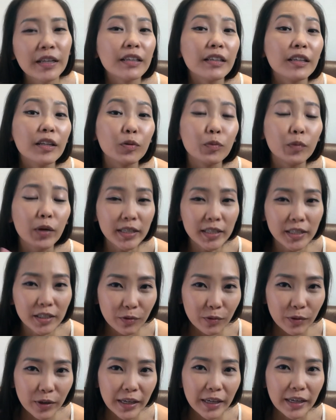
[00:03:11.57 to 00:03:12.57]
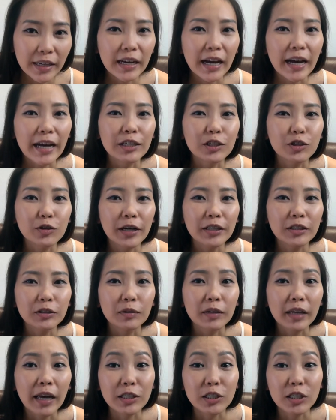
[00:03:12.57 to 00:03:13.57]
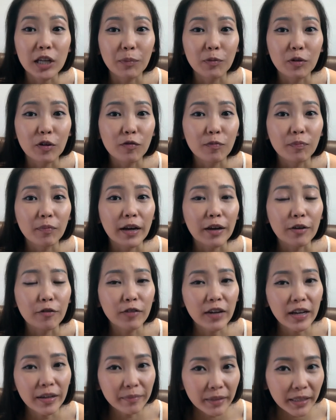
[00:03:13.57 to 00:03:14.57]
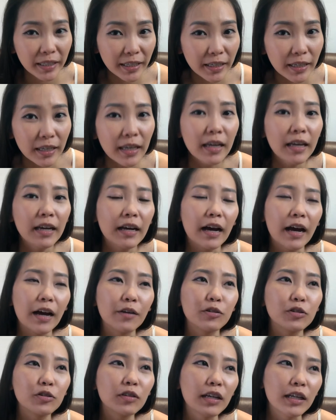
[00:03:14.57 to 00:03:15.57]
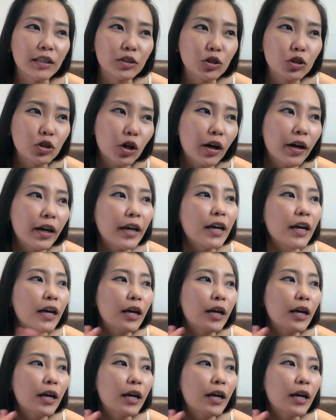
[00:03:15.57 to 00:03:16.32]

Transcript: Then once a week, I try to catch up with my family. I also enjoy